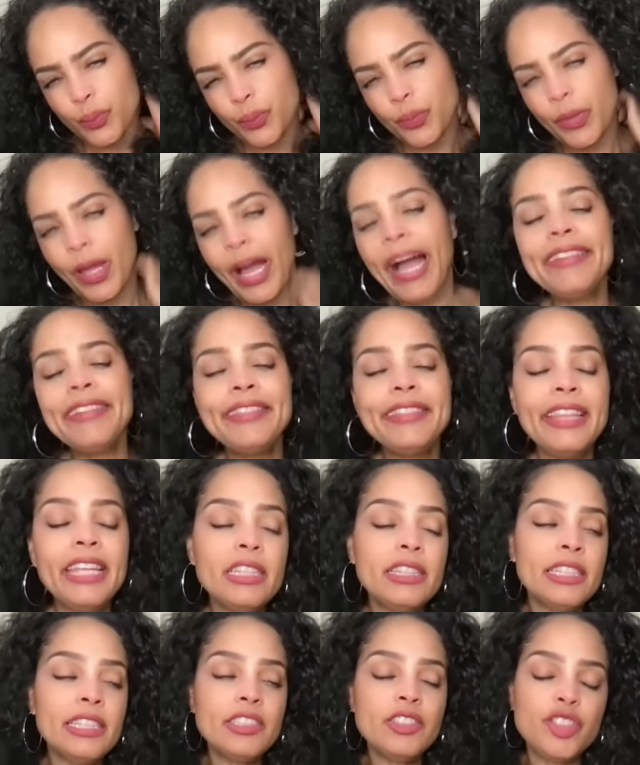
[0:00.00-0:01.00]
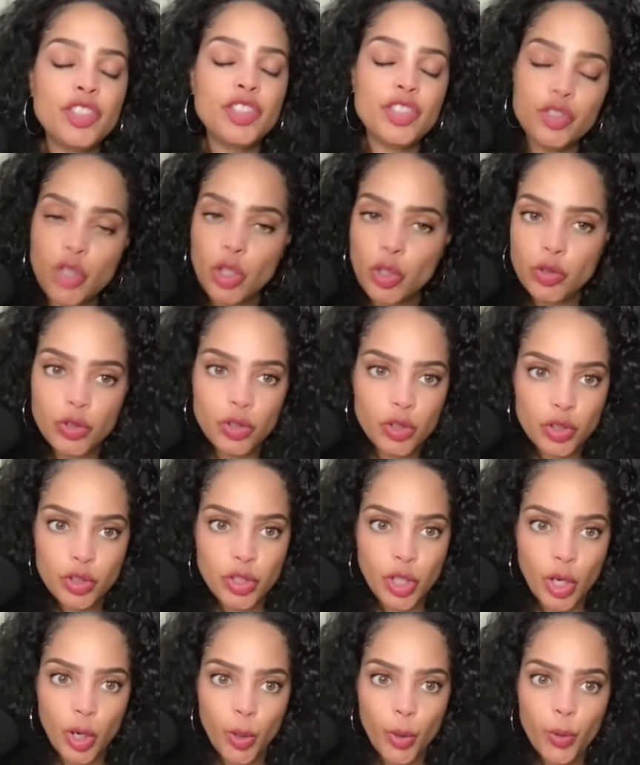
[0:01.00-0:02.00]
I think this just goes to
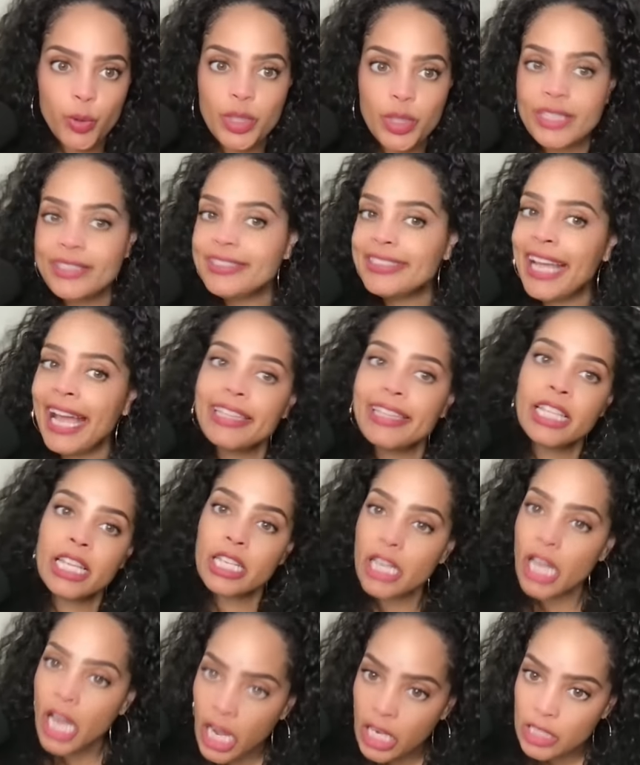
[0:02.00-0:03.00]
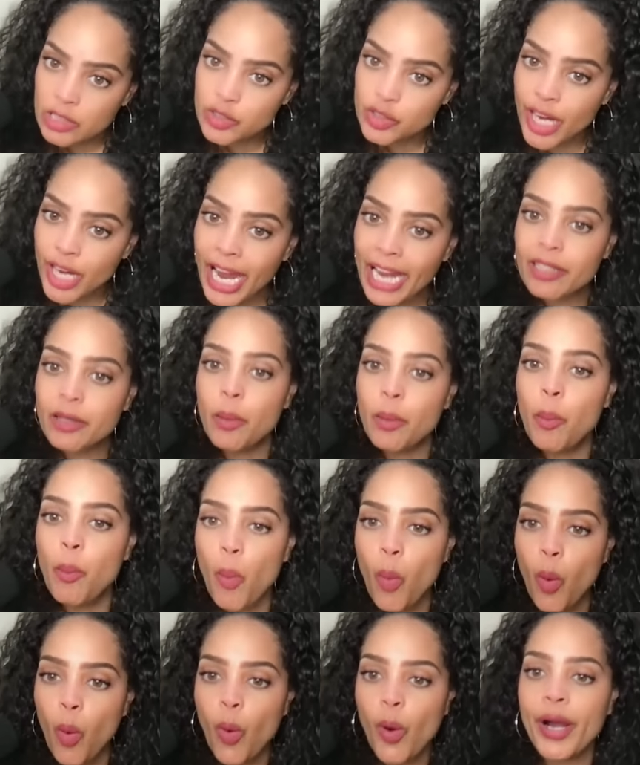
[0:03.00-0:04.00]
show the silent contract
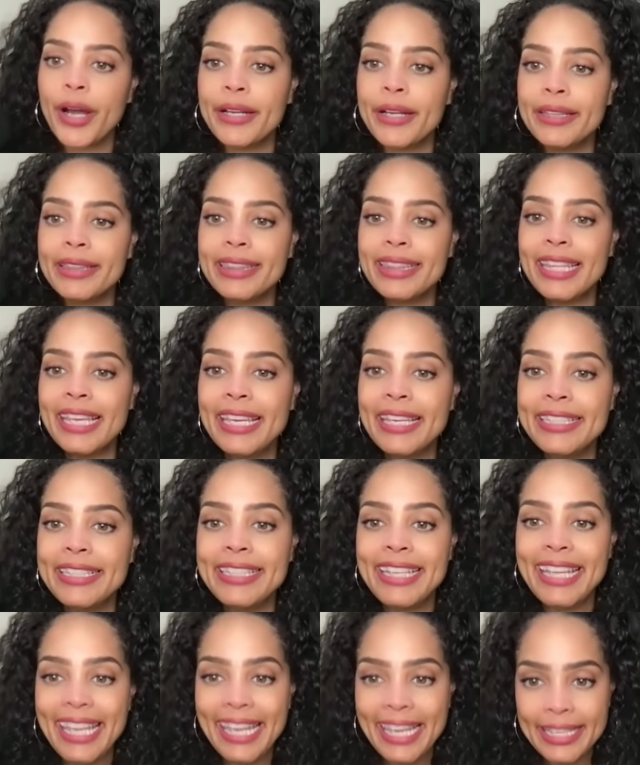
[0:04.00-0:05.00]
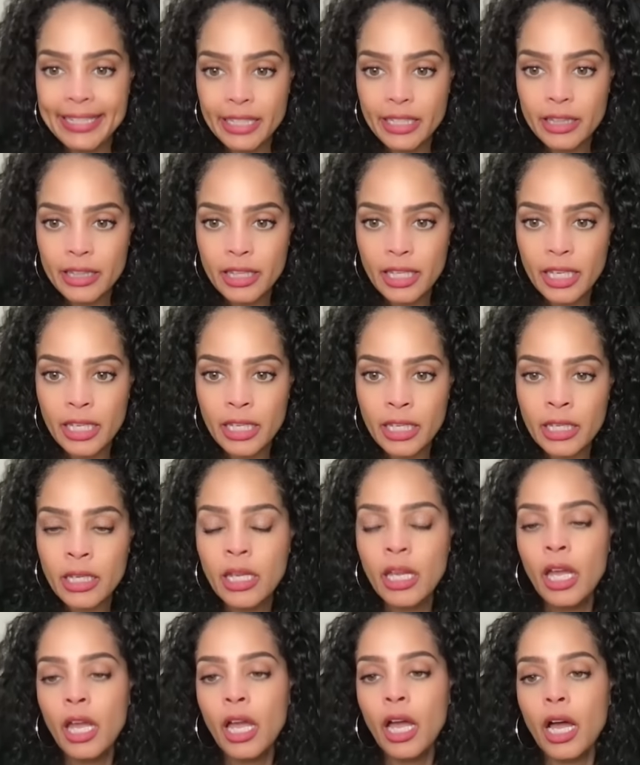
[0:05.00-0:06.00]
more than anything.
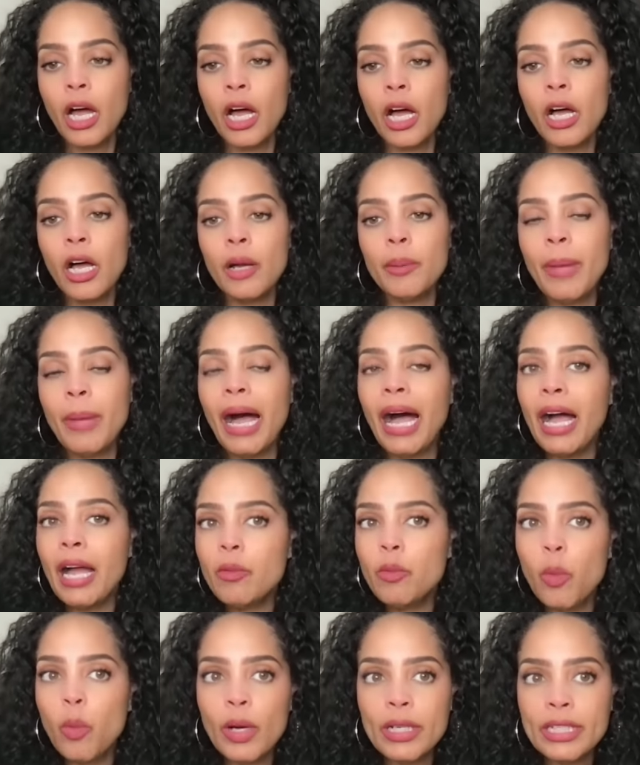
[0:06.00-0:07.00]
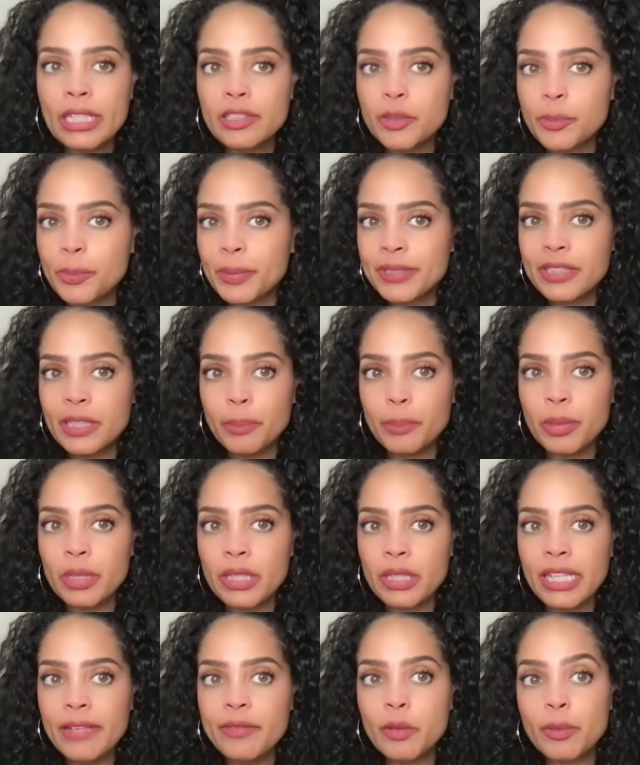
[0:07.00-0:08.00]
I 100%
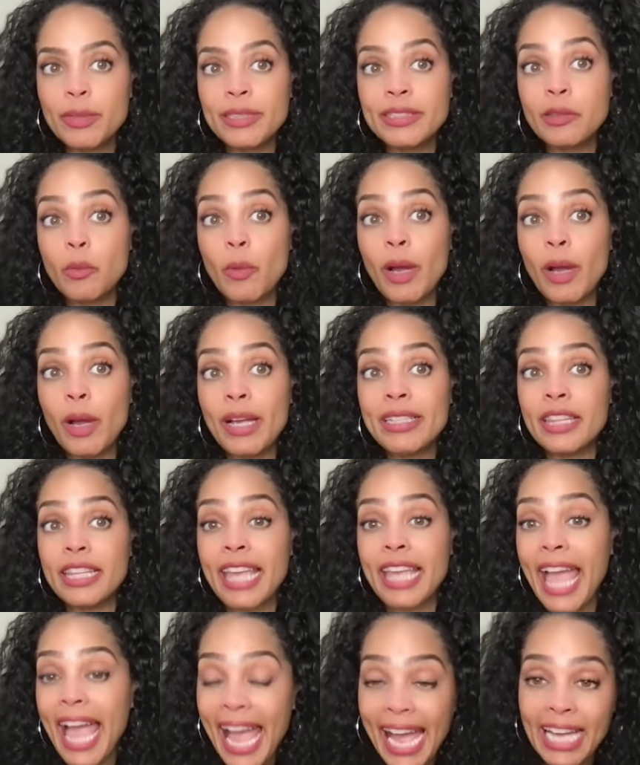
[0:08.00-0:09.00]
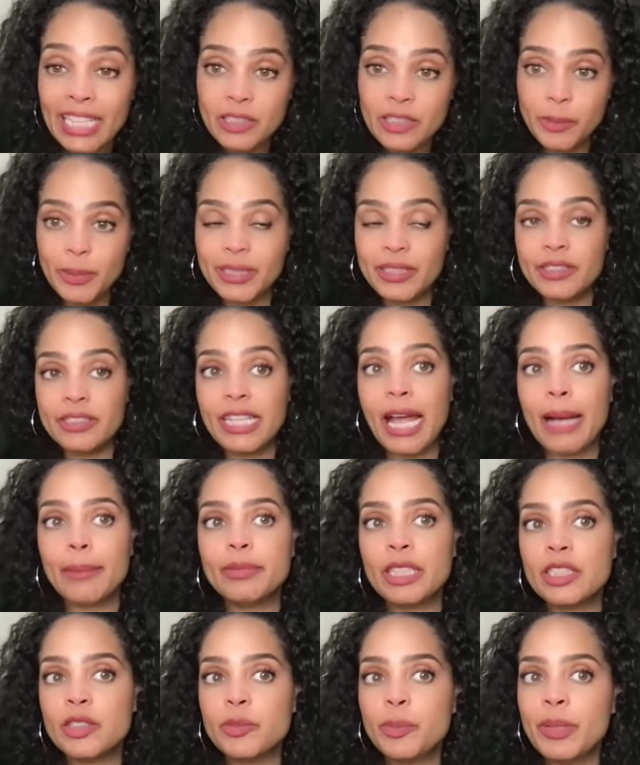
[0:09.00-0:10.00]
believe the reason why nothing has been snapped
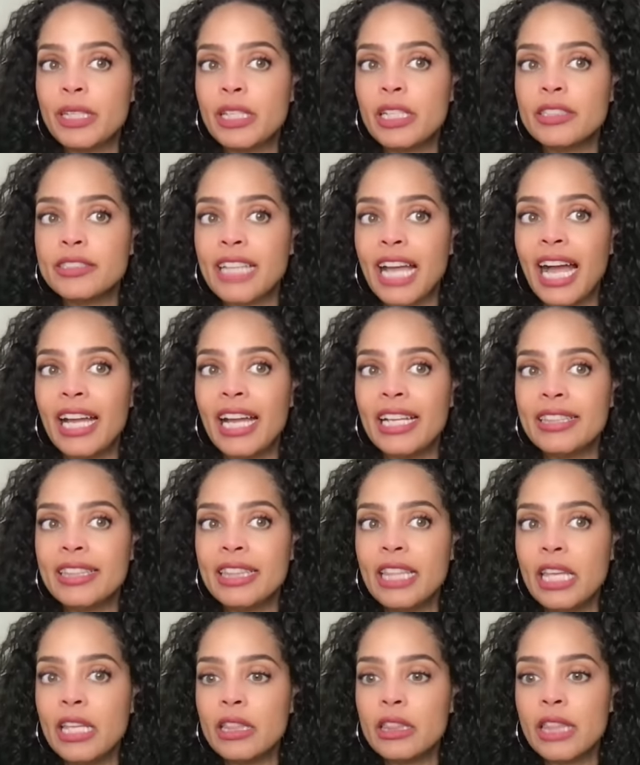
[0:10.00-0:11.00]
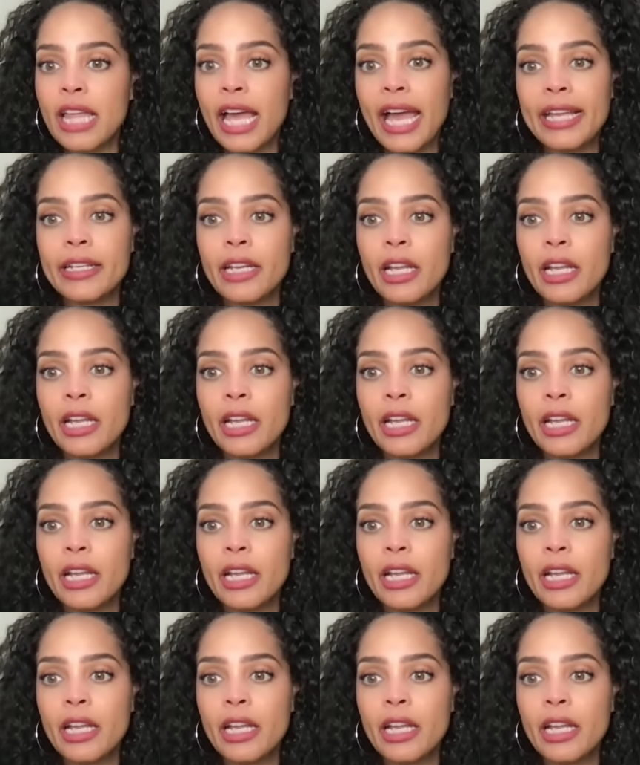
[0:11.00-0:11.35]
is because I think that